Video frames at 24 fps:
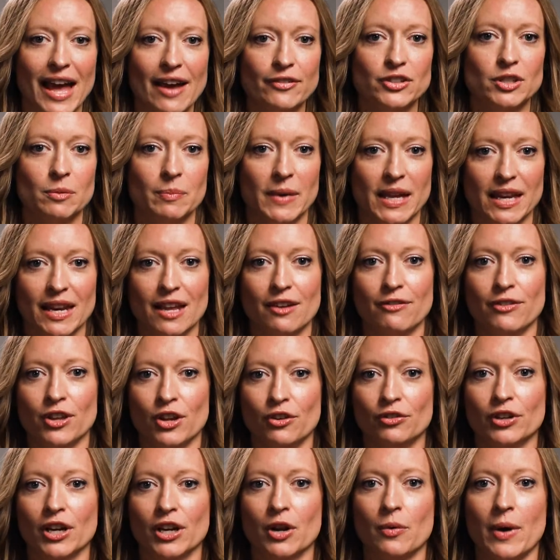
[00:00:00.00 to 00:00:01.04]
have to meet a
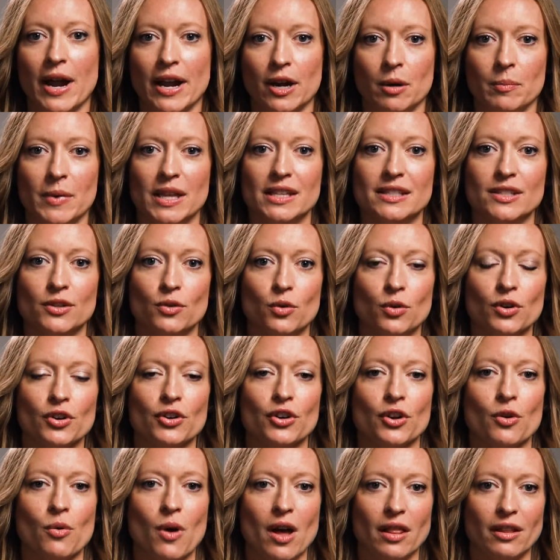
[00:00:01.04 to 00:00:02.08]
few requirements in order
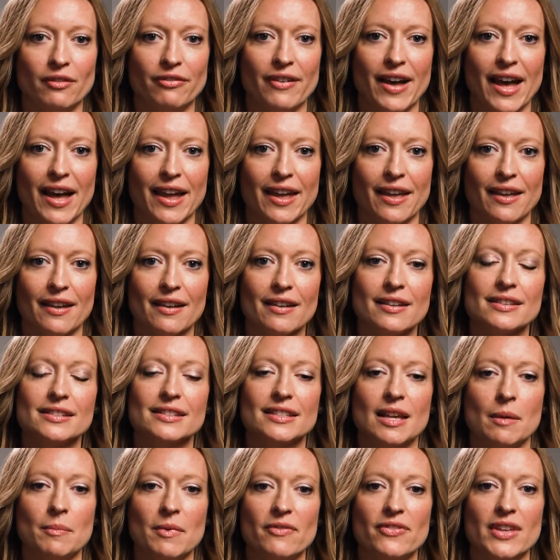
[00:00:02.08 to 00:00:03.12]
to qualify.
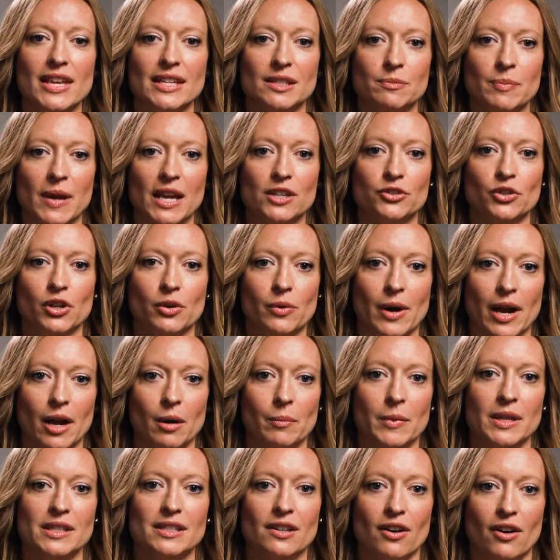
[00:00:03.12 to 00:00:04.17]
Some of these base
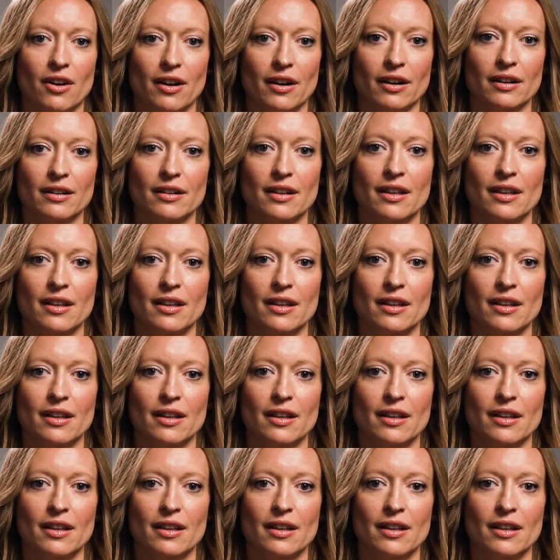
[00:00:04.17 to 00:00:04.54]
requirements are